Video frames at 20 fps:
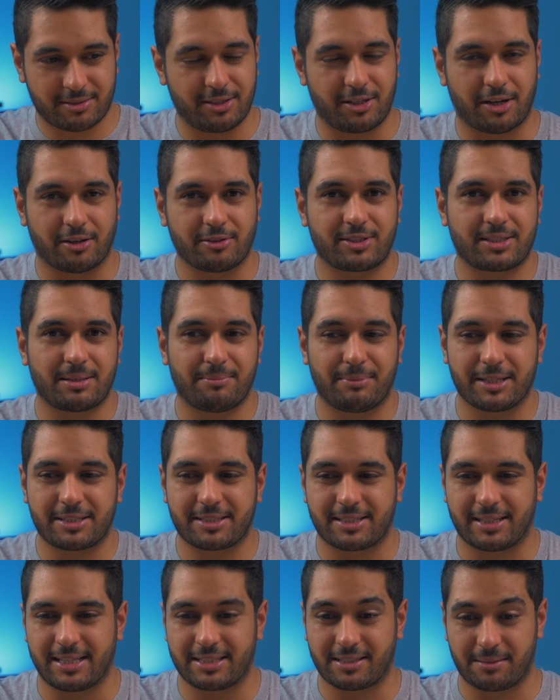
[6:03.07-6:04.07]
you know, similar
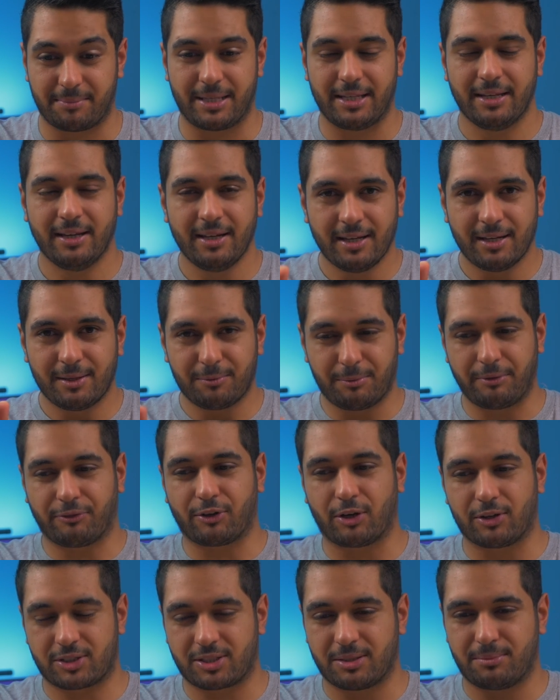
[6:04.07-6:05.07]
to this, I mean, we've
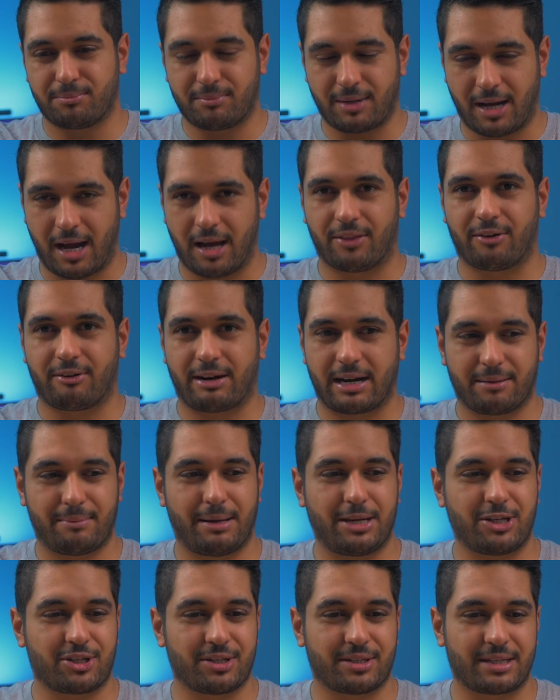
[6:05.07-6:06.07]
got some other
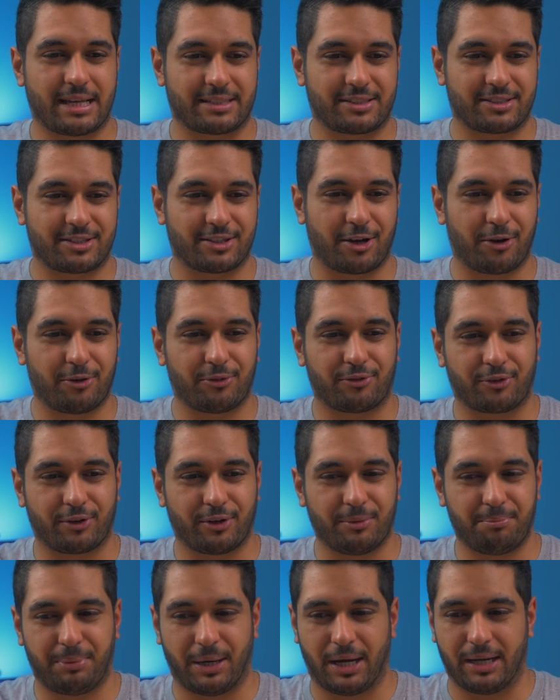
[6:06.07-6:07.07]
animation tests to go
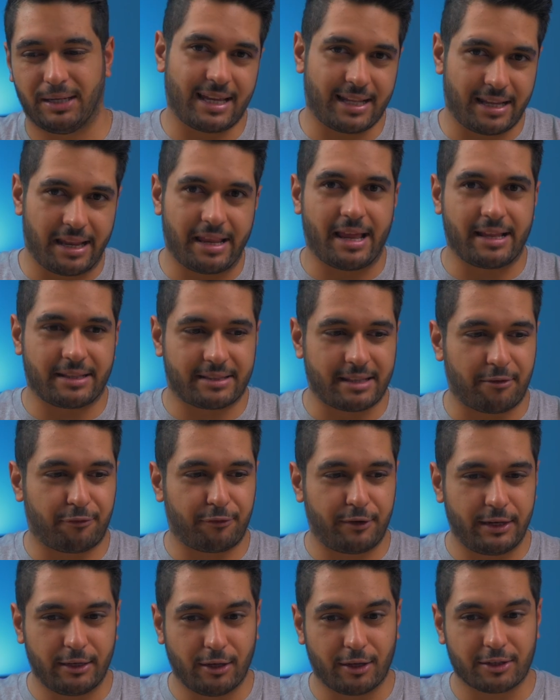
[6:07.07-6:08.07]
through, but it
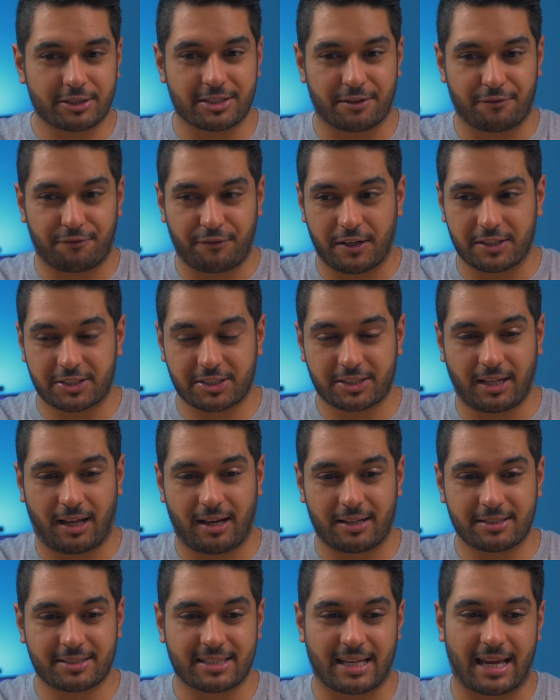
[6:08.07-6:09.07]
definitely looks at first
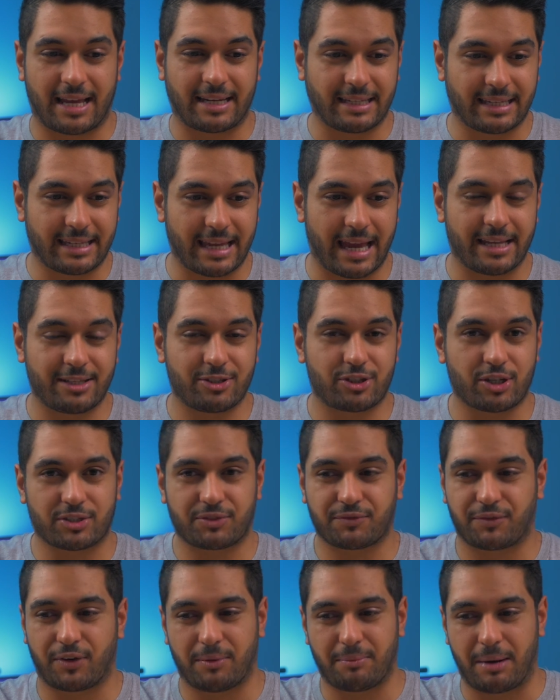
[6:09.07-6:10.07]
glance, and again,
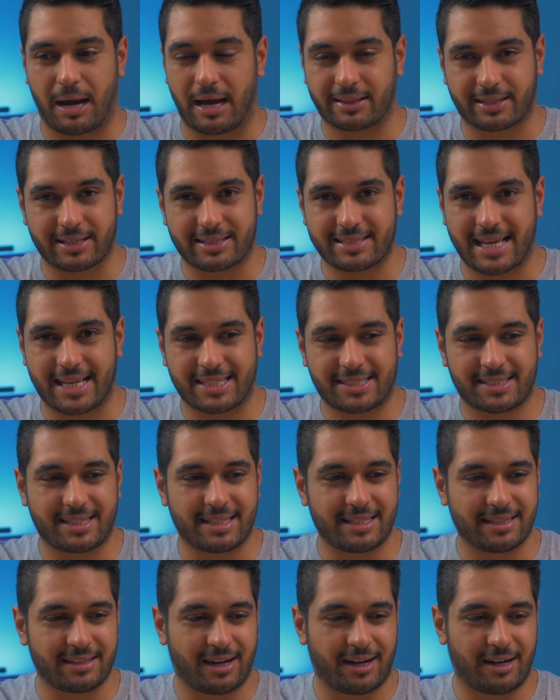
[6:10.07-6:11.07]
just from other
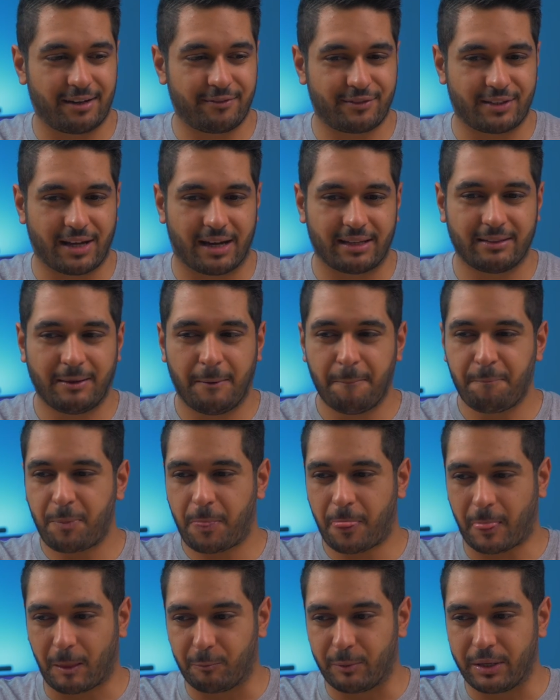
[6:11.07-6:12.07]
testing that I've done
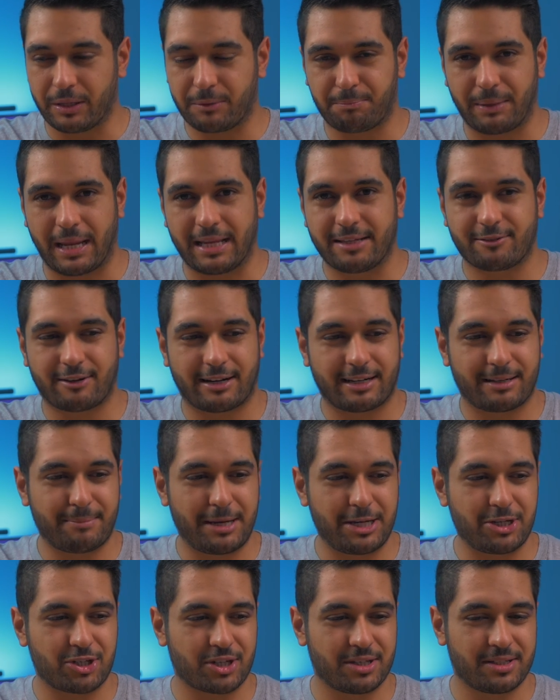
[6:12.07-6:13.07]
with Blender
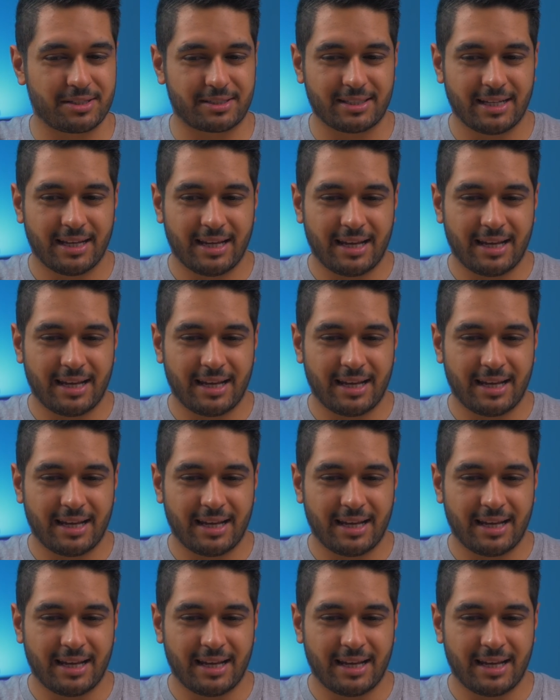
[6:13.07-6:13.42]
animations,